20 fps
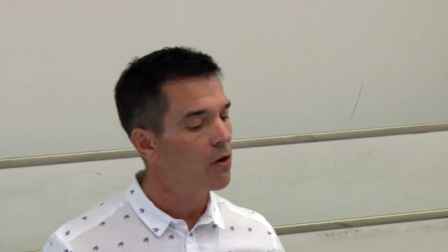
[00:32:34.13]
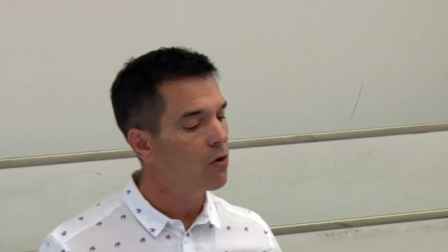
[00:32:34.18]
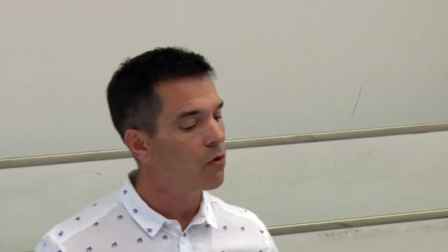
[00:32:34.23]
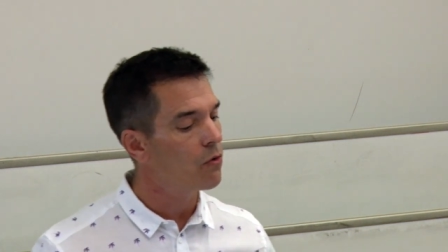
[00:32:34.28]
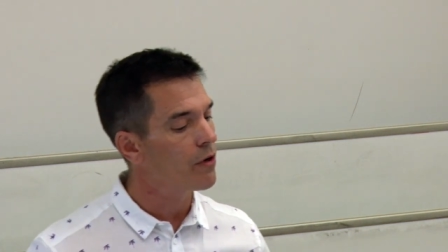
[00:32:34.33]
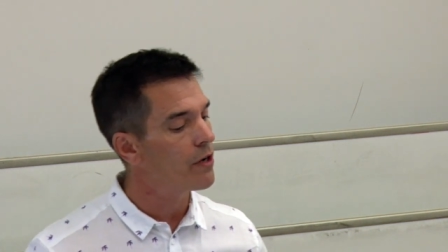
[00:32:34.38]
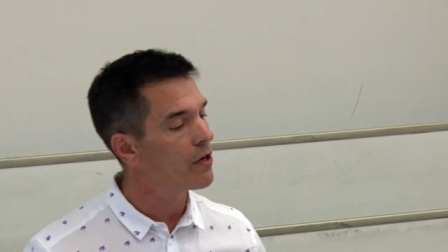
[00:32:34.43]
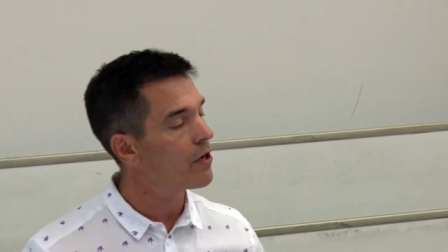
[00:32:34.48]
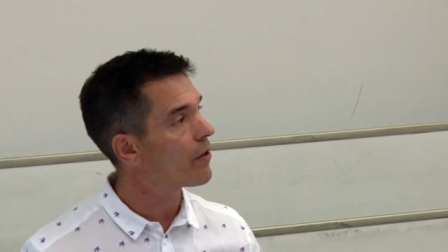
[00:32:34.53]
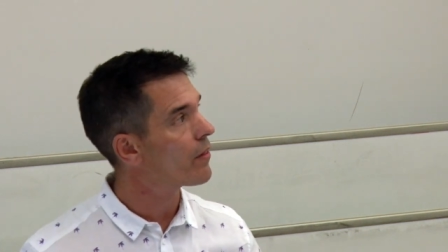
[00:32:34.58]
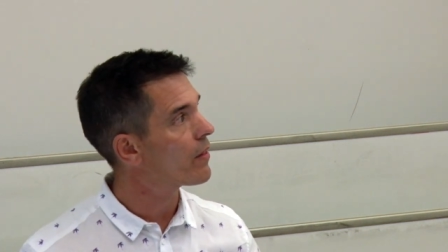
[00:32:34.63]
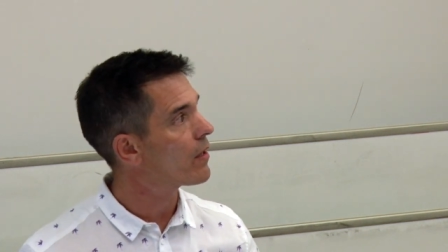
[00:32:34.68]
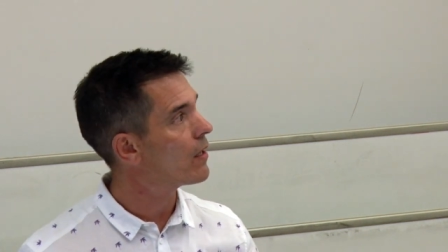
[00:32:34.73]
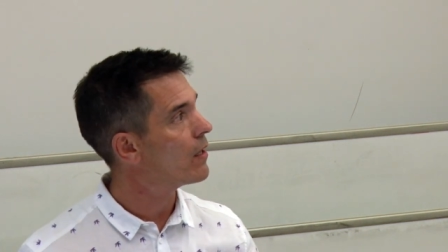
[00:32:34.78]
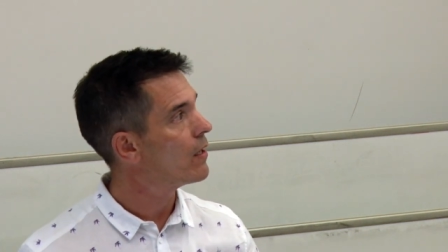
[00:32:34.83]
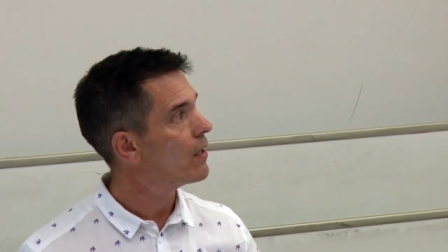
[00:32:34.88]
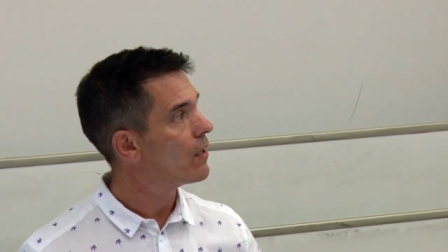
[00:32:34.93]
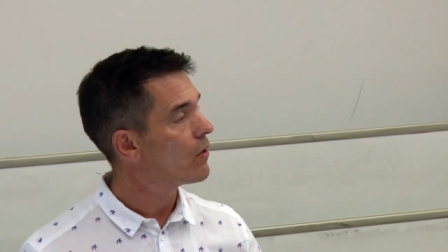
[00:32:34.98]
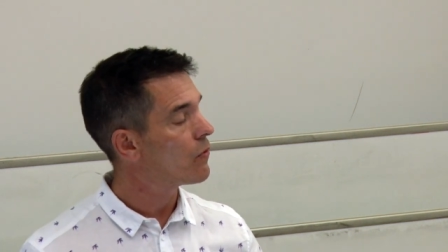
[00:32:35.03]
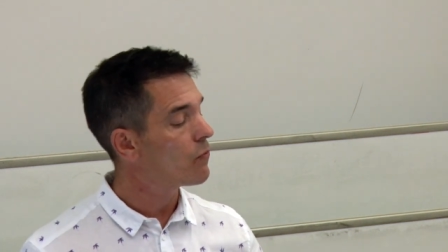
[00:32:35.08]
or
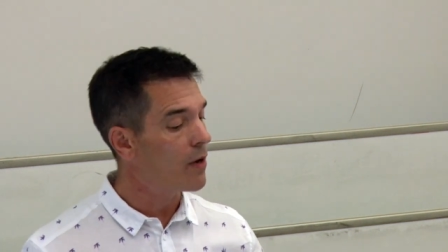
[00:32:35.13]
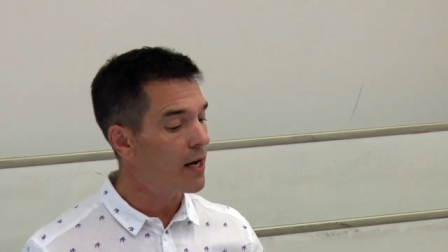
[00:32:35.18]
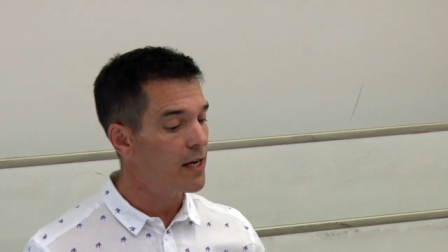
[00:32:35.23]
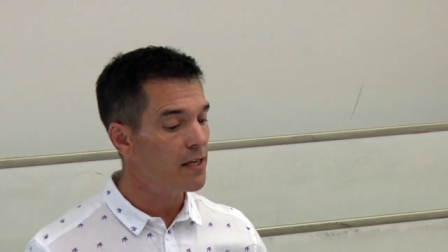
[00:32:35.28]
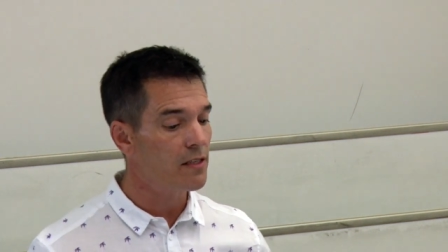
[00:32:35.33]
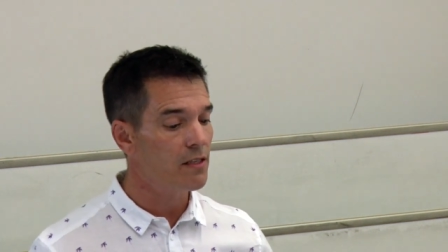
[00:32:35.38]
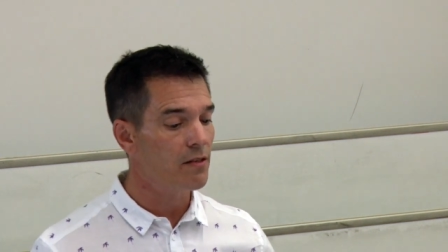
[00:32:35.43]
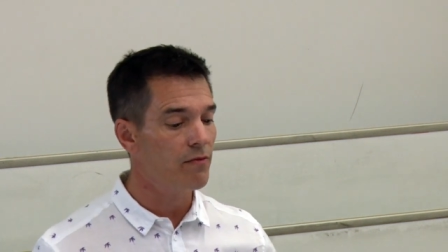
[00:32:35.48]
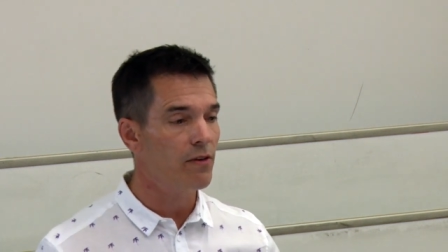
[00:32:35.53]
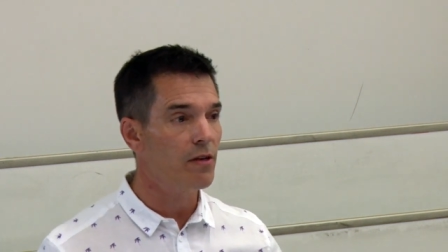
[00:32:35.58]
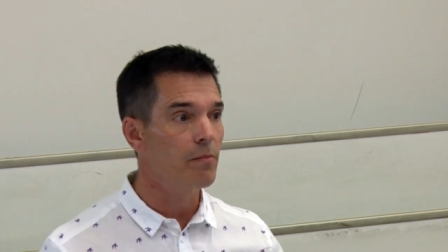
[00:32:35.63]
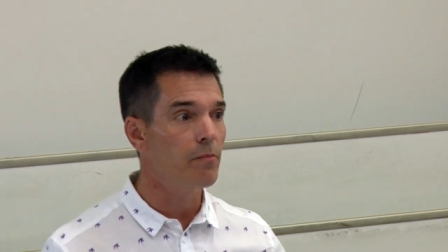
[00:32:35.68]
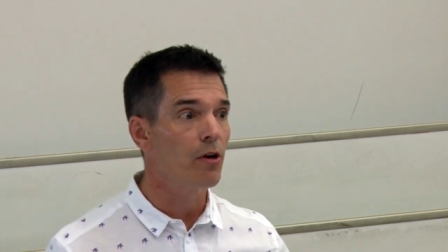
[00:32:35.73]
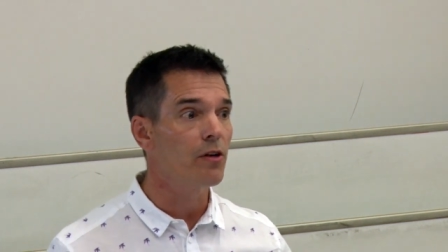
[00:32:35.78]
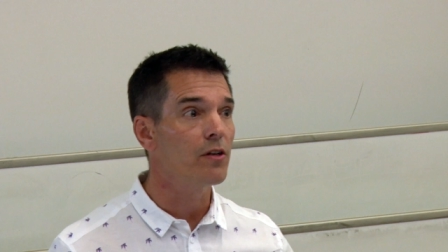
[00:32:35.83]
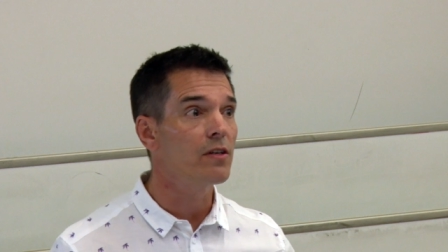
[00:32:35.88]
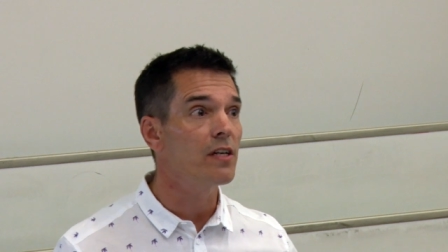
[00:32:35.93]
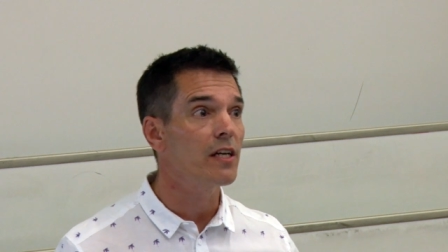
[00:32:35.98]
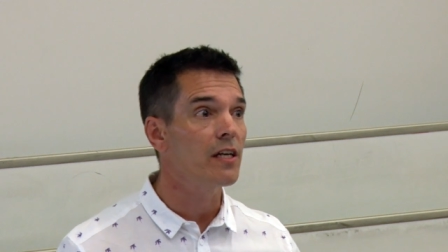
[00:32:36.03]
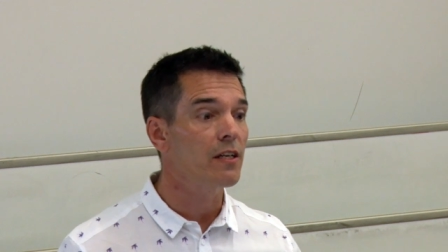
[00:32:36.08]
another relatively
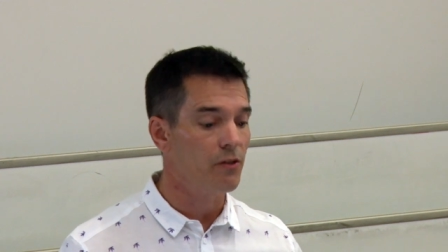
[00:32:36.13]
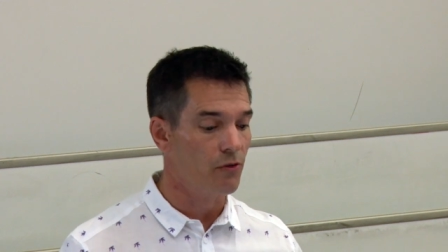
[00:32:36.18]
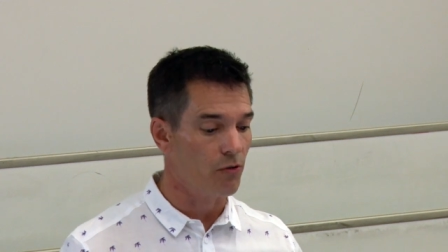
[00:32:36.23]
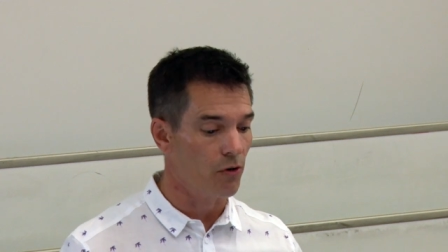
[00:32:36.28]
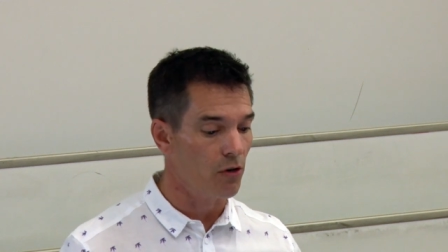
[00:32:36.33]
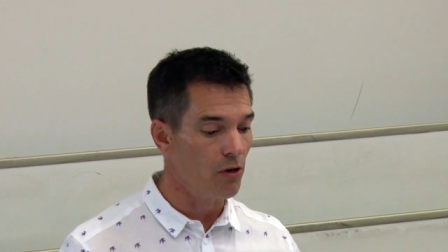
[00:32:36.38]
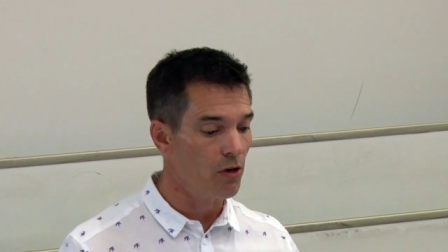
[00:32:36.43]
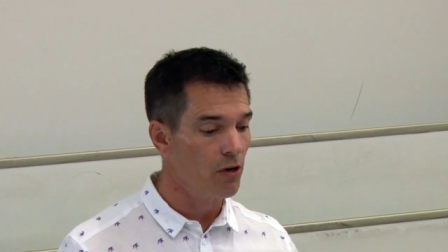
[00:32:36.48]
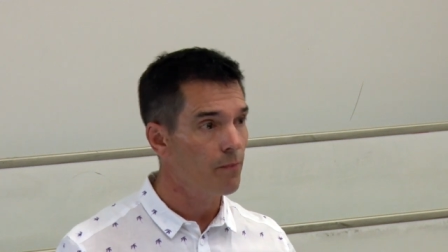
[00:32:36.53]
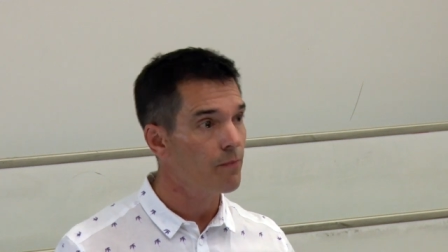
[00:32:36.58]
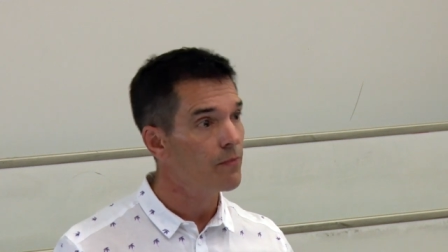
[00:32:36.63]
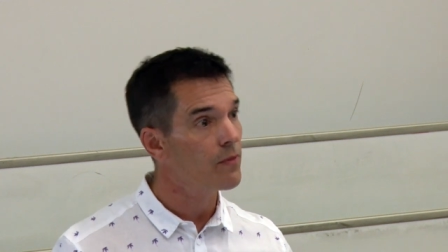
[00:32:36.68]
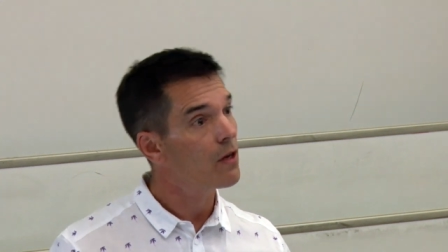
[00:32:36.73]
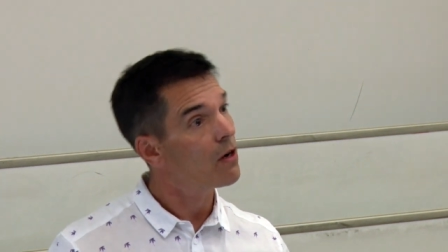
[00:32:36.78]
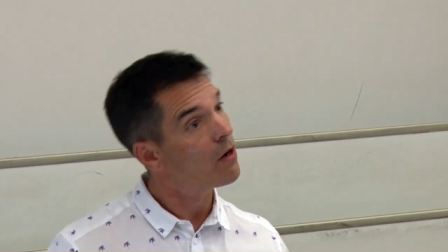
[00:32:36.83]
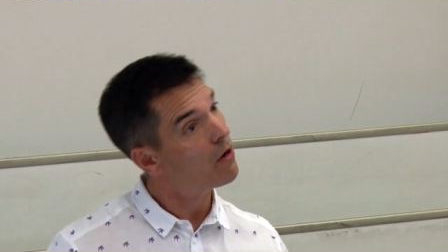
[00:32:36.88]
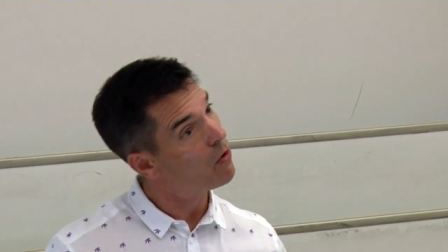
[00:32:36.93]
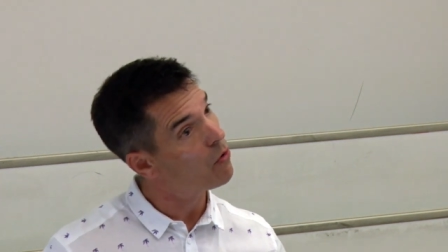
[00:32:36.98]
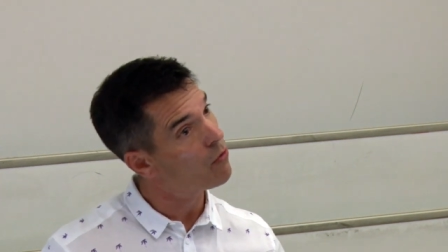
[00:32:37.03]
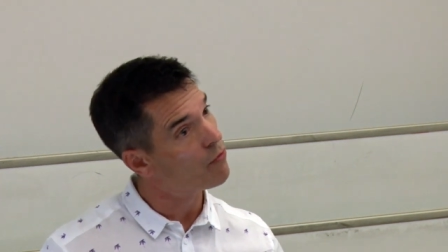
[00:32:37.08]
mundane drug
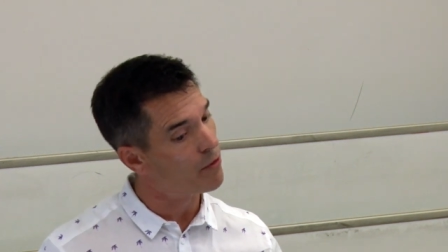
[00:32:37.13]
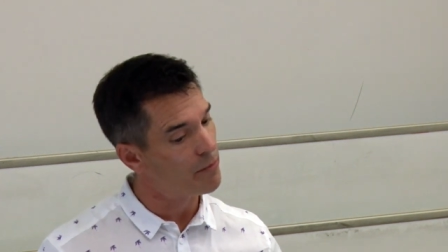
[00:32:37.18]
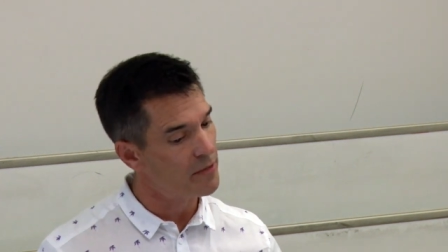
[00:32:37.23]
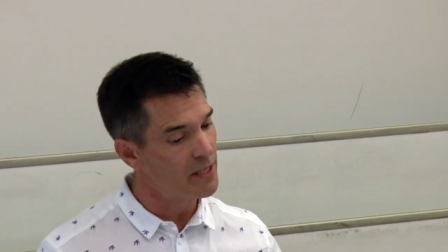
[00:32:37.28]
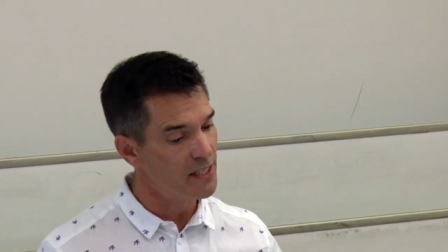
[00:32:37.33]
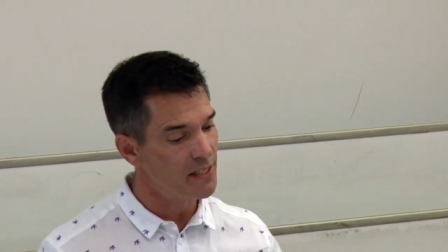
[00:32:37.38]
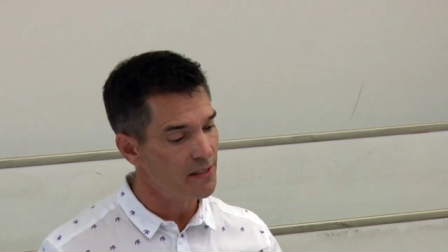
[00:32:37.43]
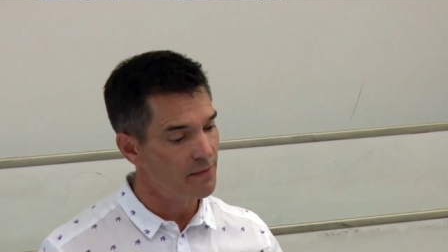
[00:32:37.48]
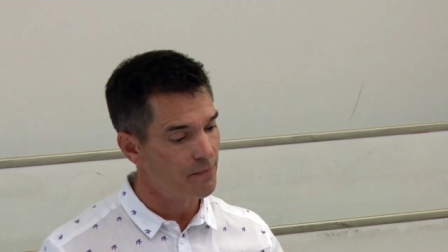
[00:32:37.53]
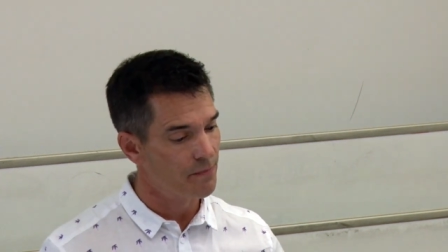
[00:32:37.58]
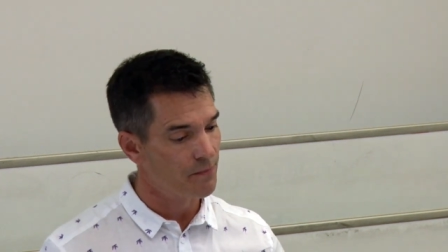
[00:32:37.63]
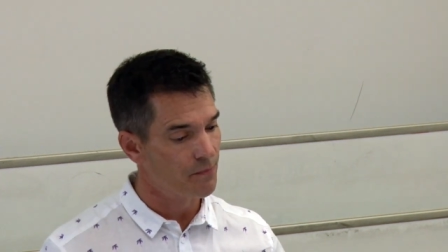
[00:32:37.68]
or from heat.